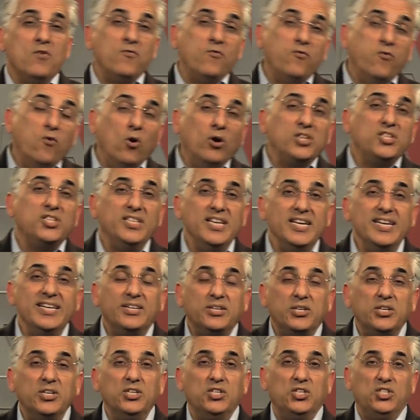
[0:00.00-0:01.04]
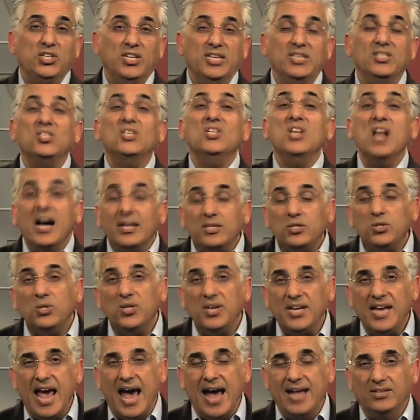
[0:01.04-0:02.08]
forcing Christians not to
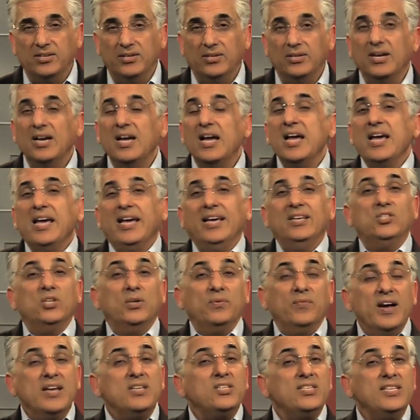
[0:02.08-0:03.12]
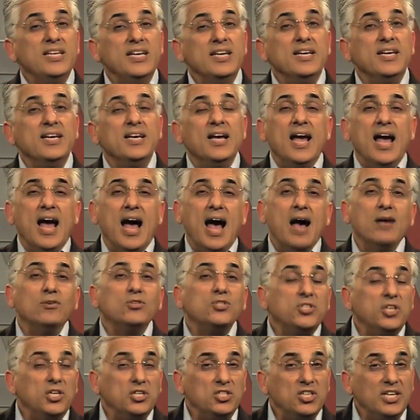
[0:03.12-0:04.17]
gather, is arresting house
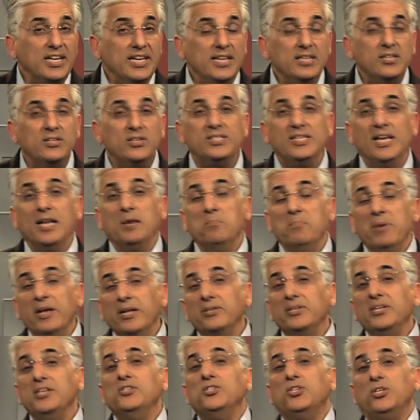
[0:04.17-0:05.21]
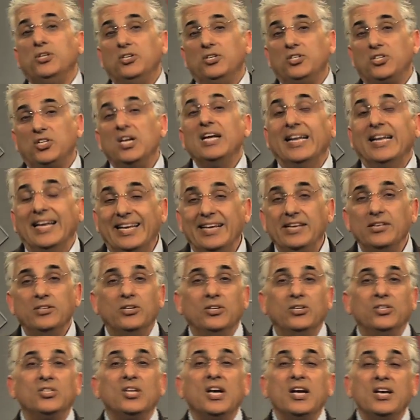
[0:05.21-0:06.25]
church leaders and building church
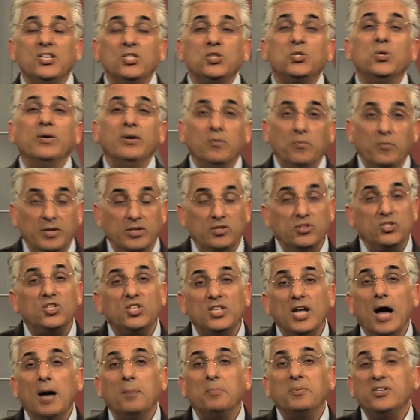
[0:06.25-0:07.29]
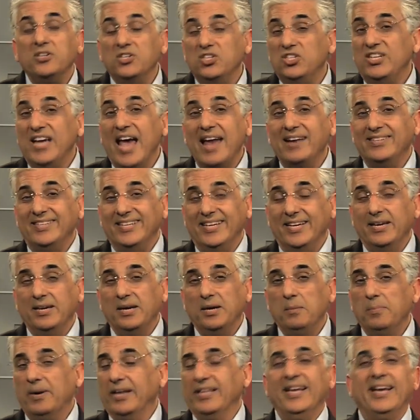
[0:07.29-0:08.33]
leaders so it will stop Christianity.
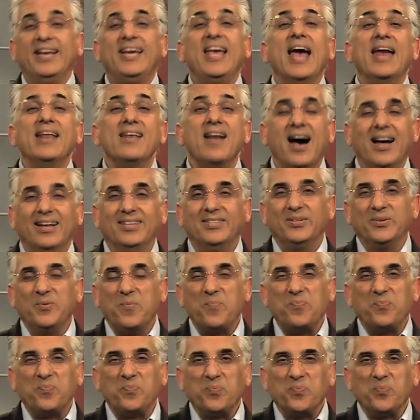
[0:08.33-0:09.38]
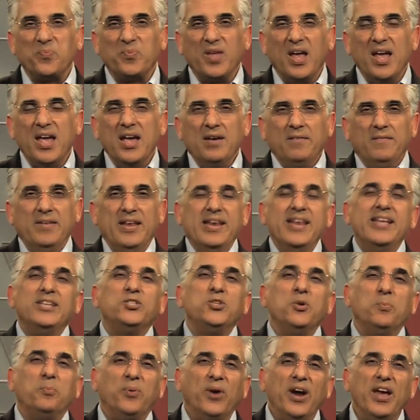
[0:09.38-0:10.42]
But they cannot. We need
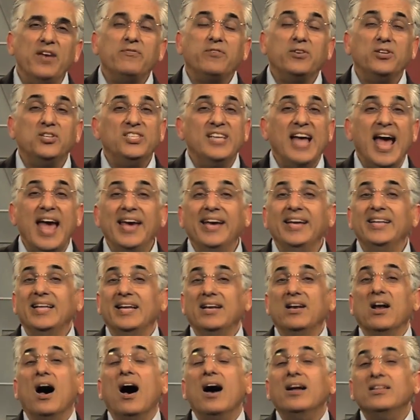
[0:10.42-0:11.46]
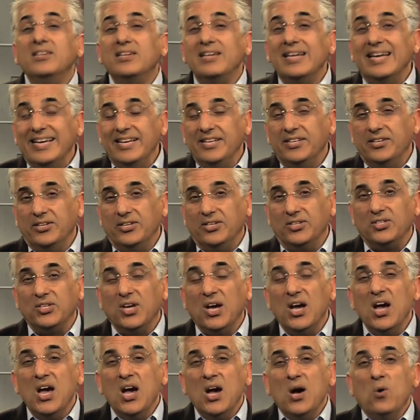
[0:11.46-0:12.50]
to pray for Saeed and other leaders
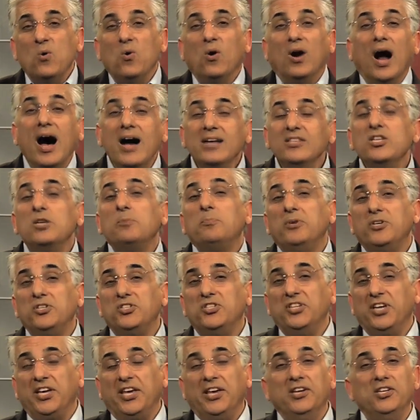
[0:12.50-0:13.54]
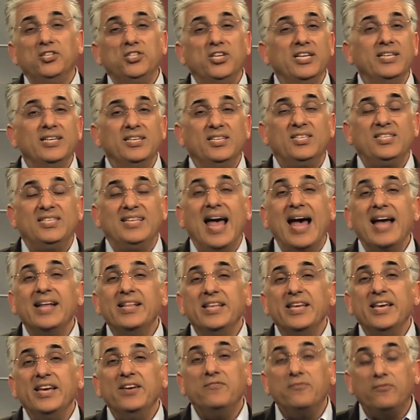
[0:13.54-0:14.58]
who are under persecution, is
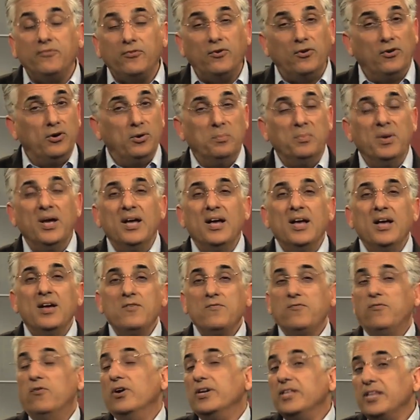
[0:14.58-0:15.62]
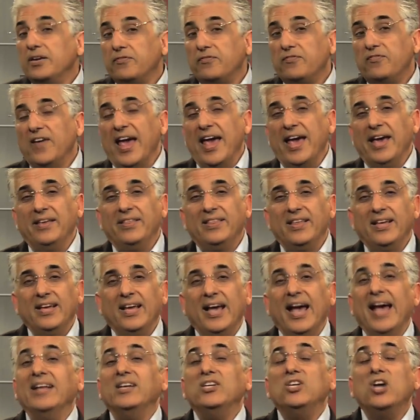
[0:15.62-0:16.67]
standing firm for their faith
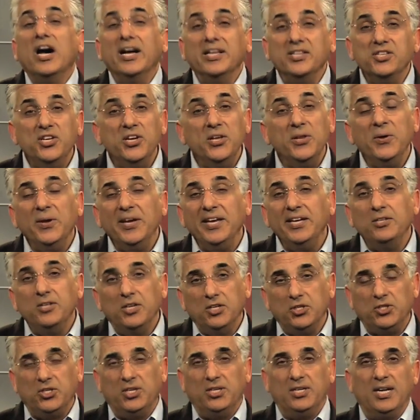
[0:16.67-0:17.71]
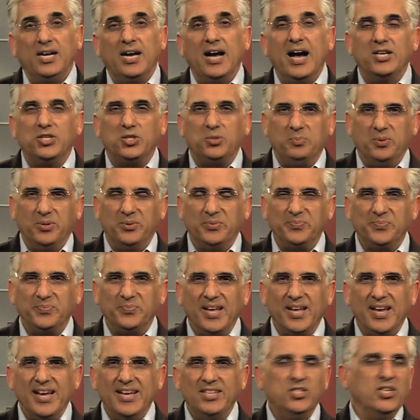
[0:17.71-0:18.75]
and continuing to share the gospel.
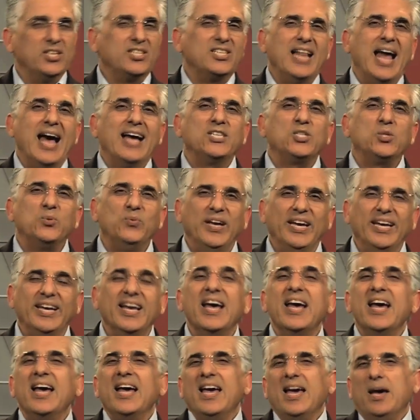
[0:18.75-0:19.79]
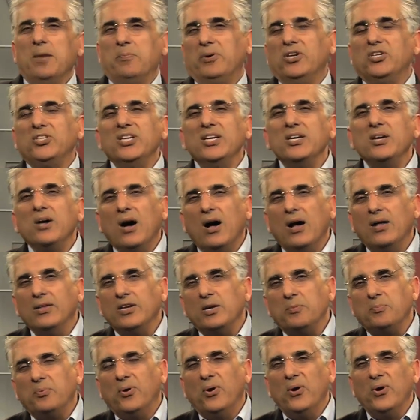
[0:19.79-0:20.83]
Just last week, a person called
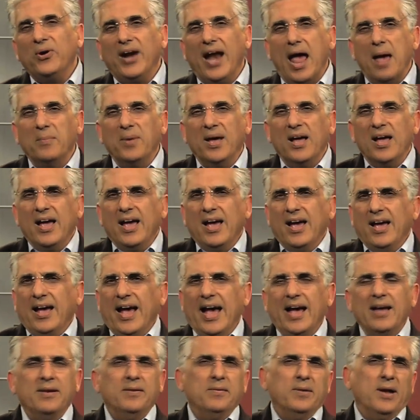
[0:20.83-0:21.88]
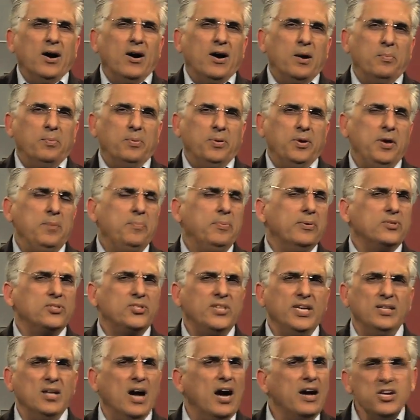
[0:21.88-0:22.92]
our program, and our people
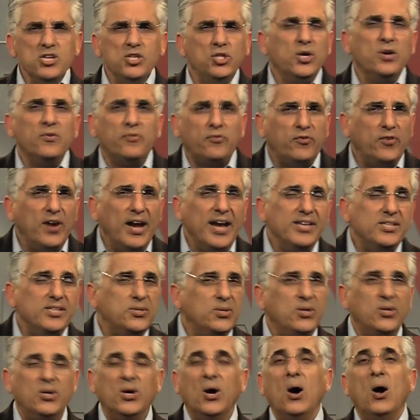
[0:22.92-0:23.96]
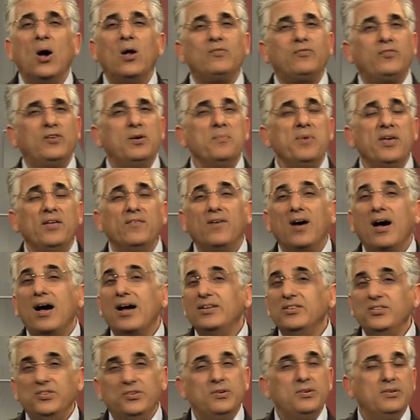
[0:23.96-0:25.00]
said, "Aren't you afraid to call from
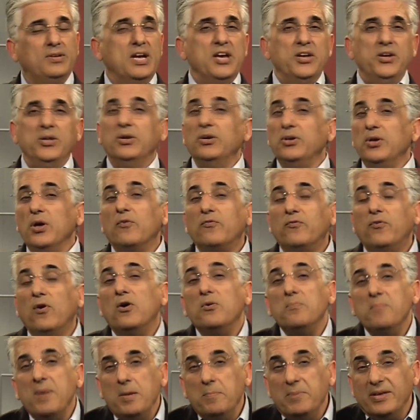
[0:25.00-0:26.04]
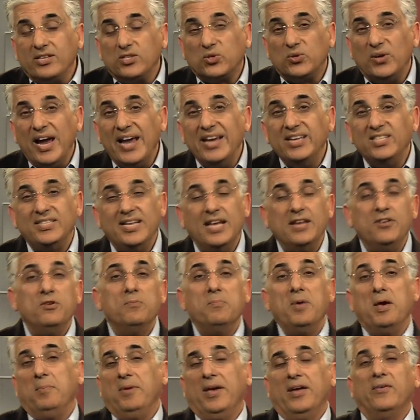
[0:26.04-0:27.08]
Iran? You know, your phone may be traced and you
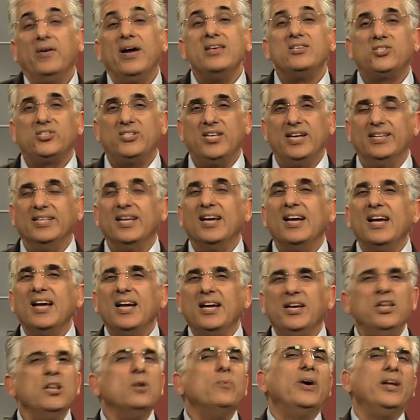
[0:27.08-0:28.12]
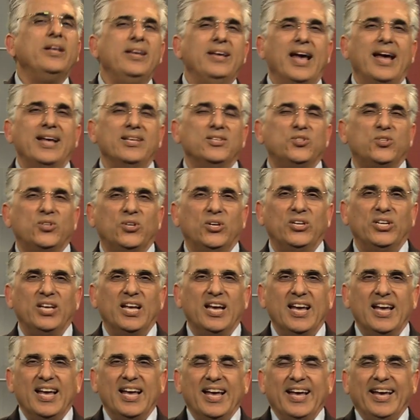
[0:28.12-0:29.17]
may be arrested." You know what he answered?
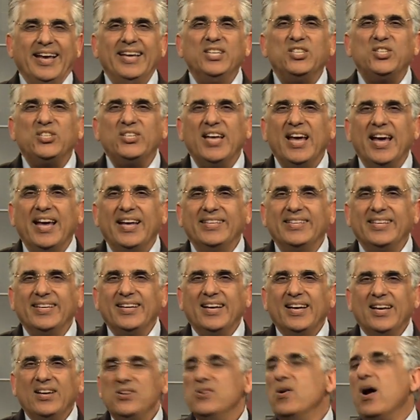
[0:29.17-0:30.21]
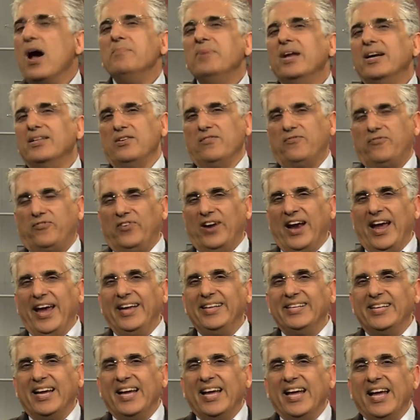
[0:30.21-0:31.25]
He said, "No, I'm not
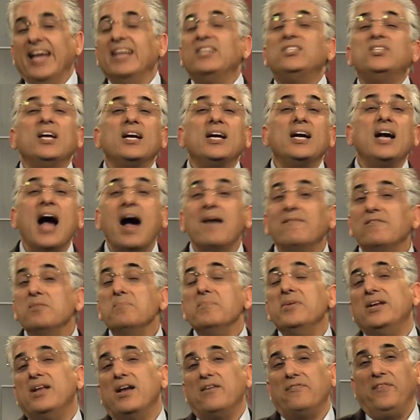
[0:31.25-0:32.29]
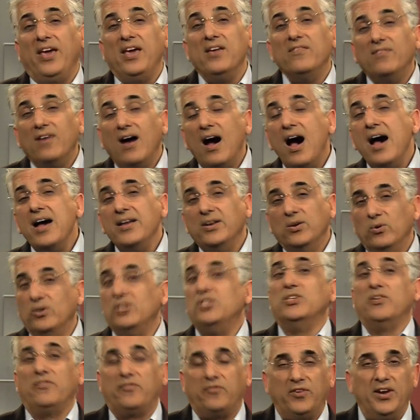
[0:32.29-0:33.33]
afraid. It's the government of Iran who
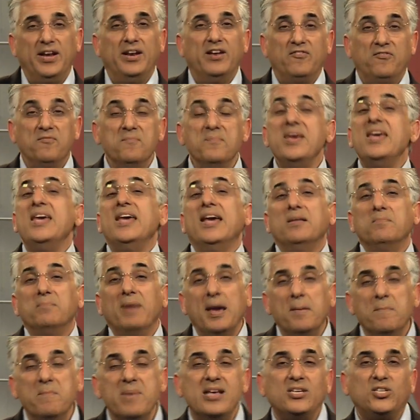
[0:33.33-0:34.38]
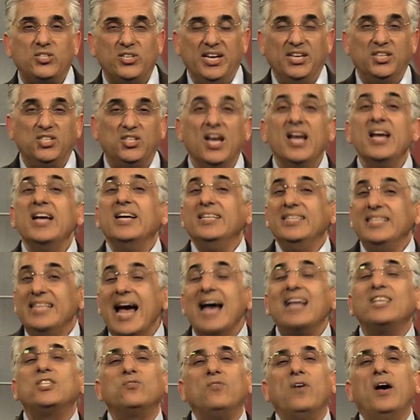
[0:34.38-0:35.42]
is afraid of me and my message.
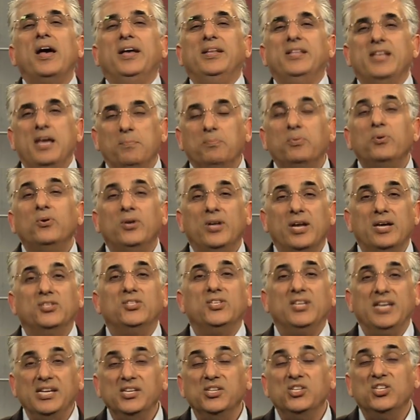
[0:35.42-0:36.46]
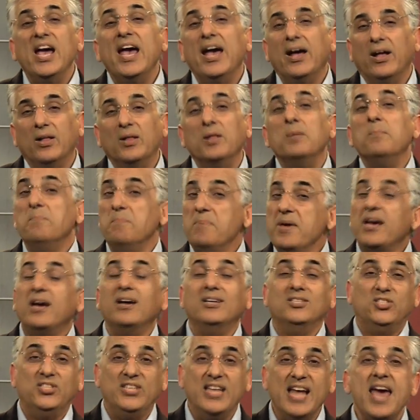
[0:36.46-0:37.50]
That's why they put us in jail,
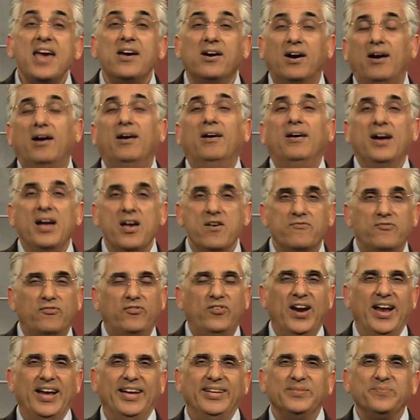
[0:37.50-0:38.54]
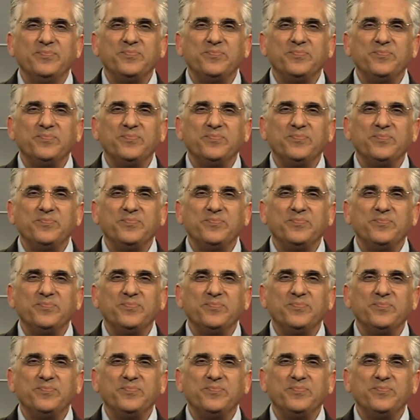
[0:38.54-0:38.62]
because they are afraid."